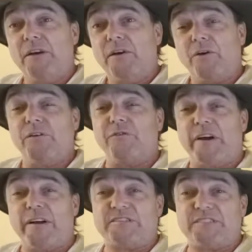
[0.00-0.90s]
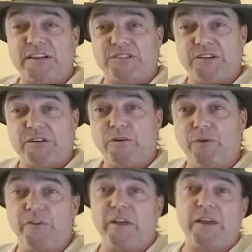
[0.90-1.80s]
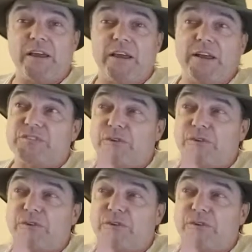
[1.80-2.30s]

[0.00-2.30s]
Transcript: or the fire station where they can get it.